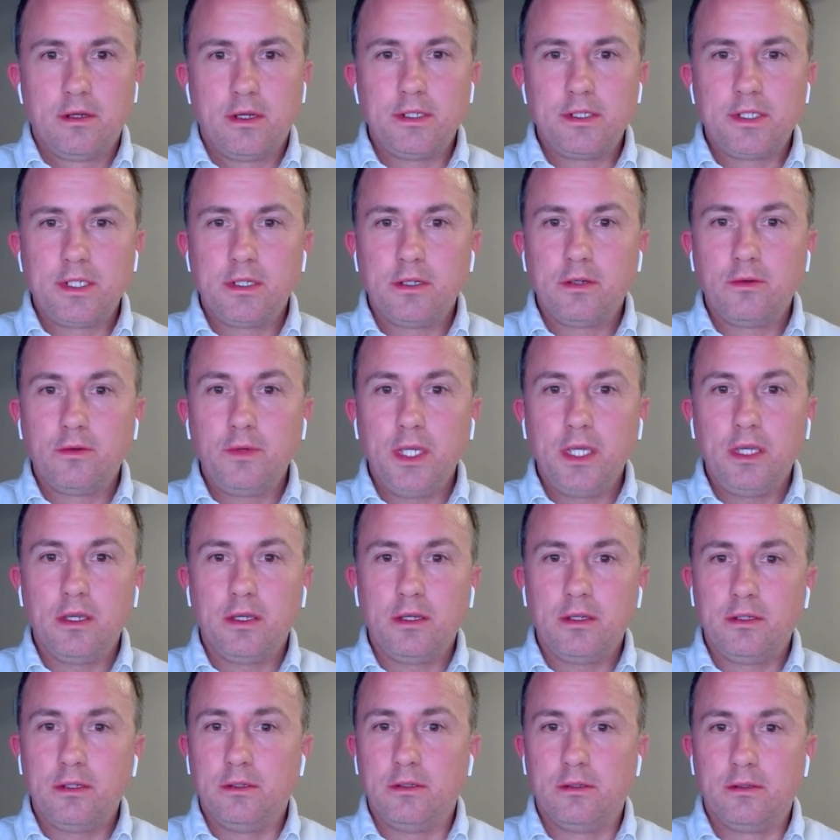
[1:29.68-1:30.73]
until we
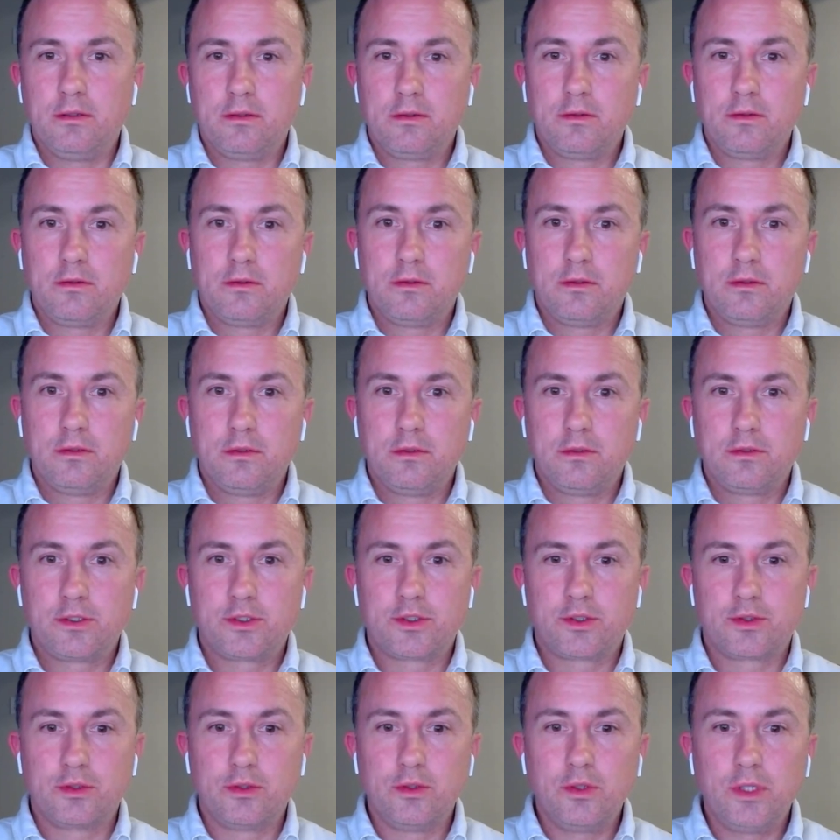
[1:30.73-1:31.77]
can
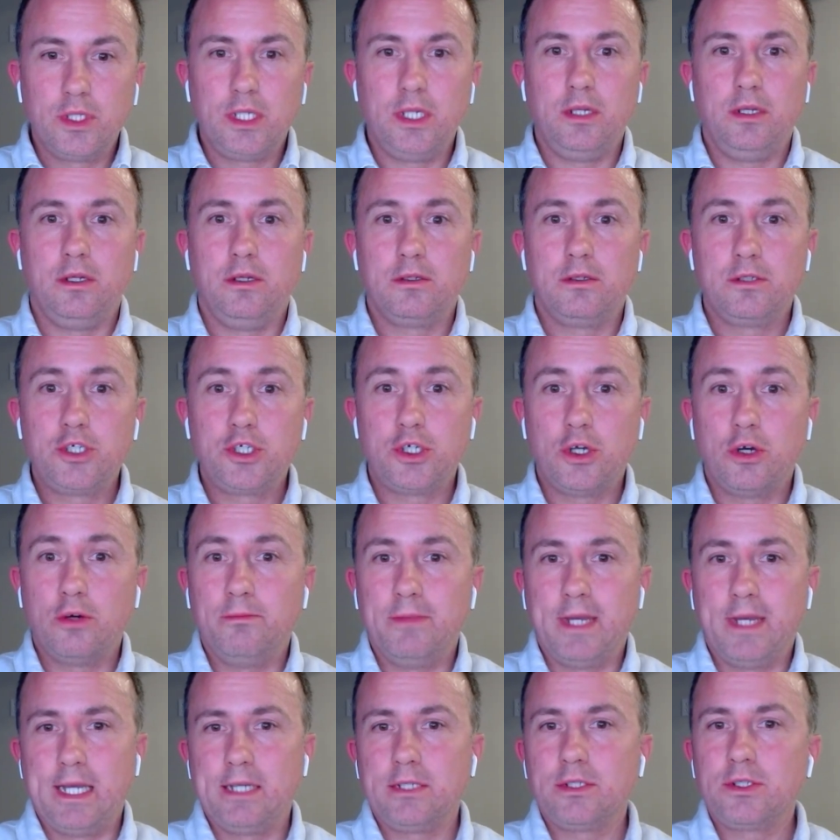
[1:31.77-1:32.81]
truly show
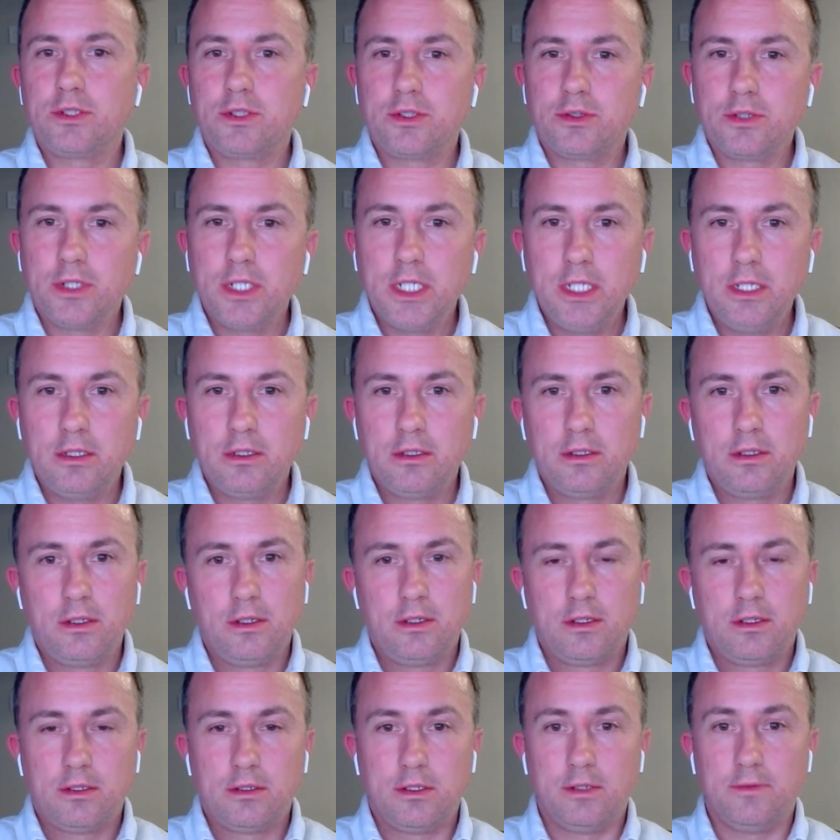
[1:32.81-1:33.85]
mastery
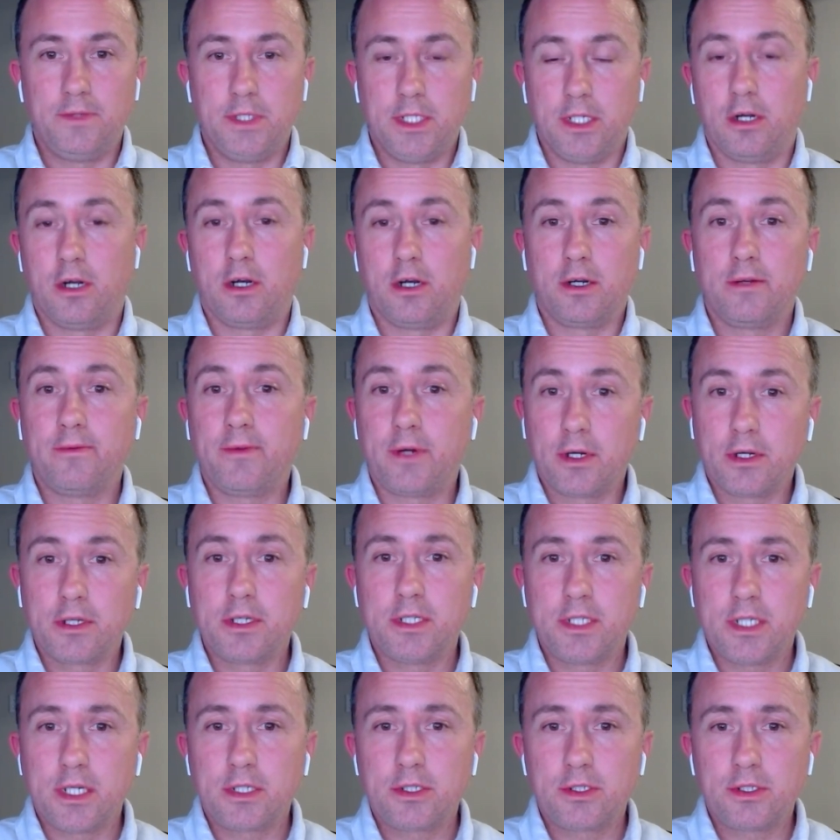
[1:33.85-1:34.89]
of the art of
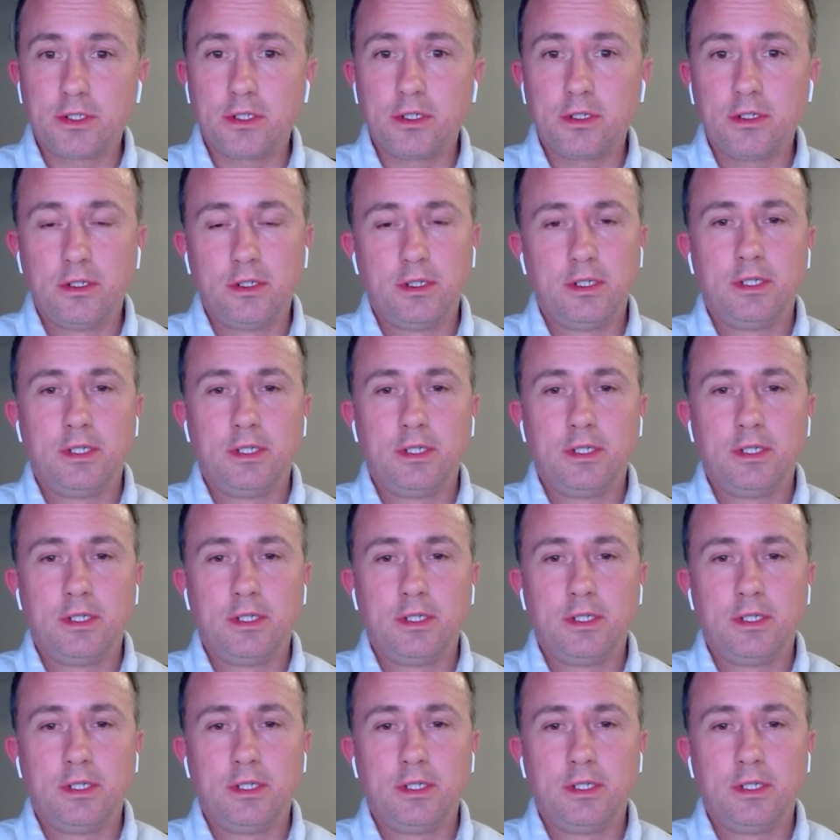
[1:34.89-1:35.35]
architecture,